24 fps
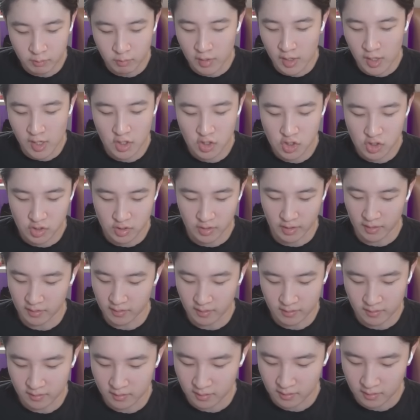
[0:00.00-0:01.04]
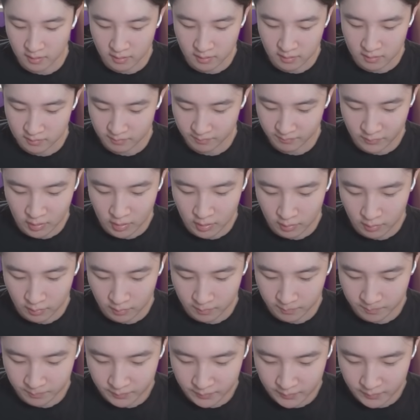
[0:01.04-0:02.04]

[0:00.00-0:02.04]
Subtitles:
Witch, like that the, you know,